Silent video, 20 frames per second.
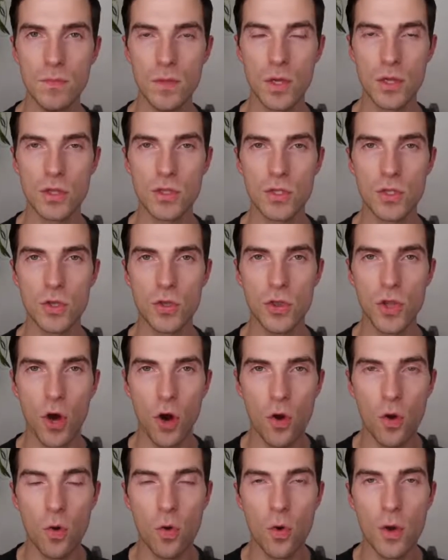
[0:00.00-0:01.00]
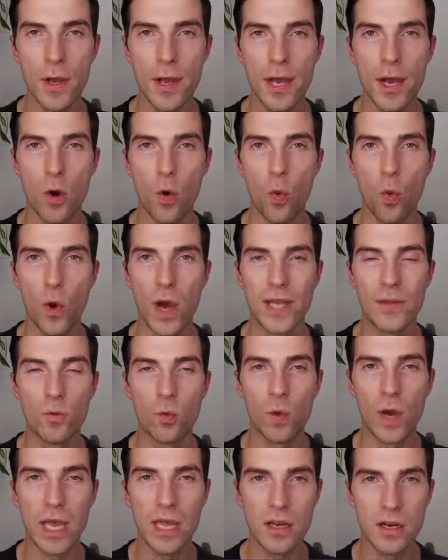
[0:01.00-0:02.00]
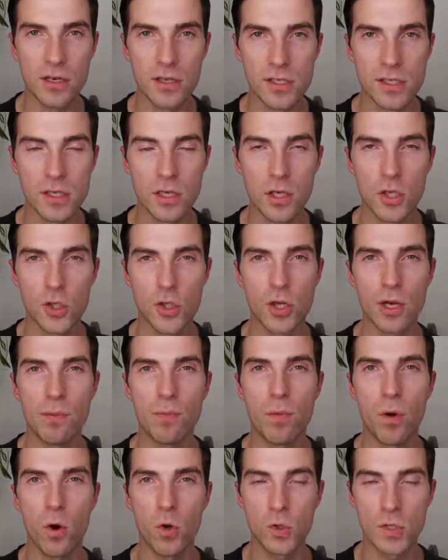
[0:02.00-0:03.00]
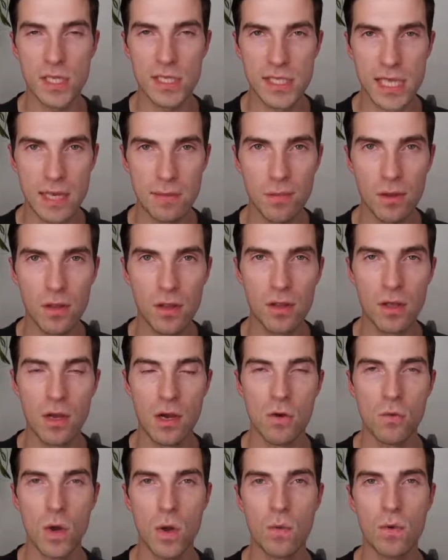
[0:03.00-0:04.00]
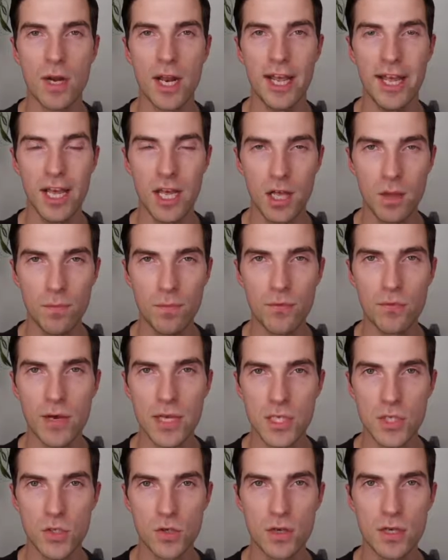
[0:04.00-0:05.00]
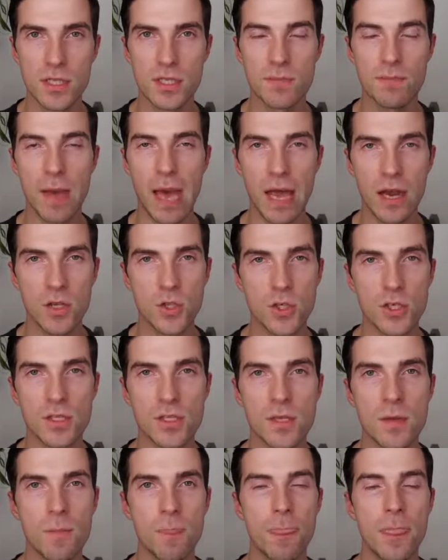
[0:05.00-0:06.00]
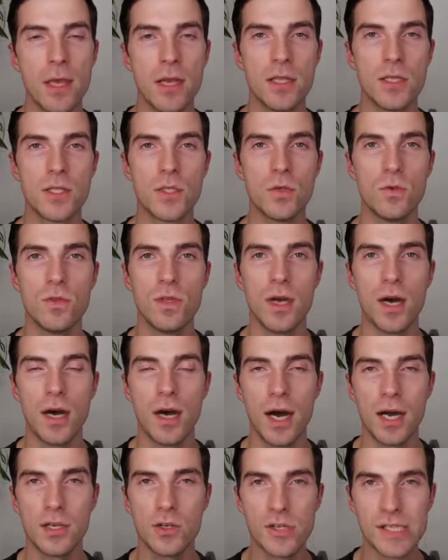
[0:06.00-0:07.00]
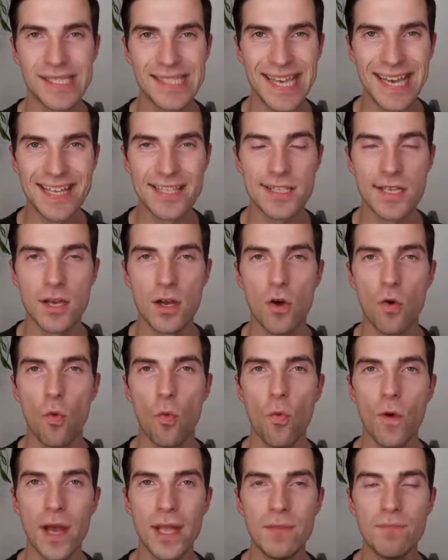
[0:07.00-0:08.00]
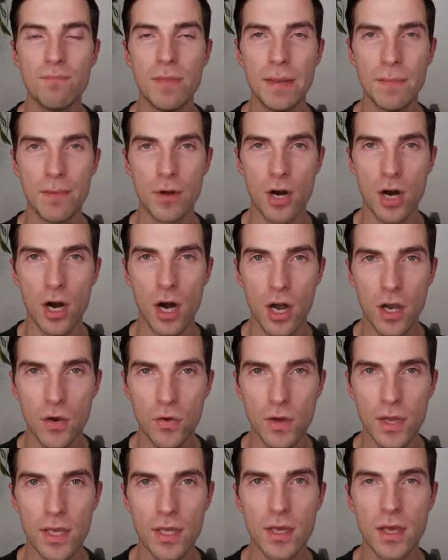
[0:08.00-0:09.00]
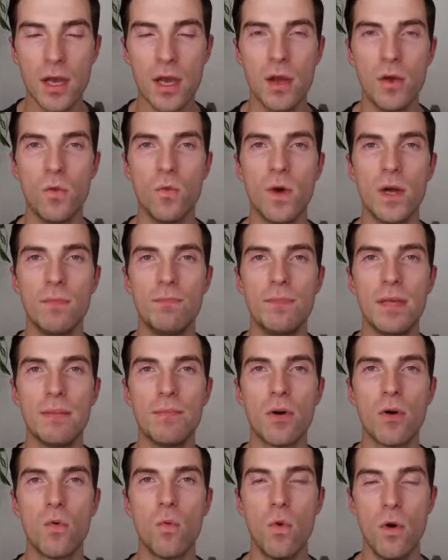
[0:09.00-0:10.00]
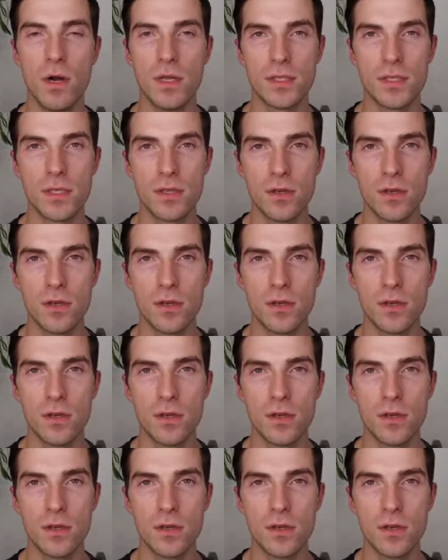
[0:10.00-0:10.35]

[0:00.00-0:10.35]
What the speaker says: to know when waiters should approach the table. We want to help restaurant managers to understand when people are hungry, when people want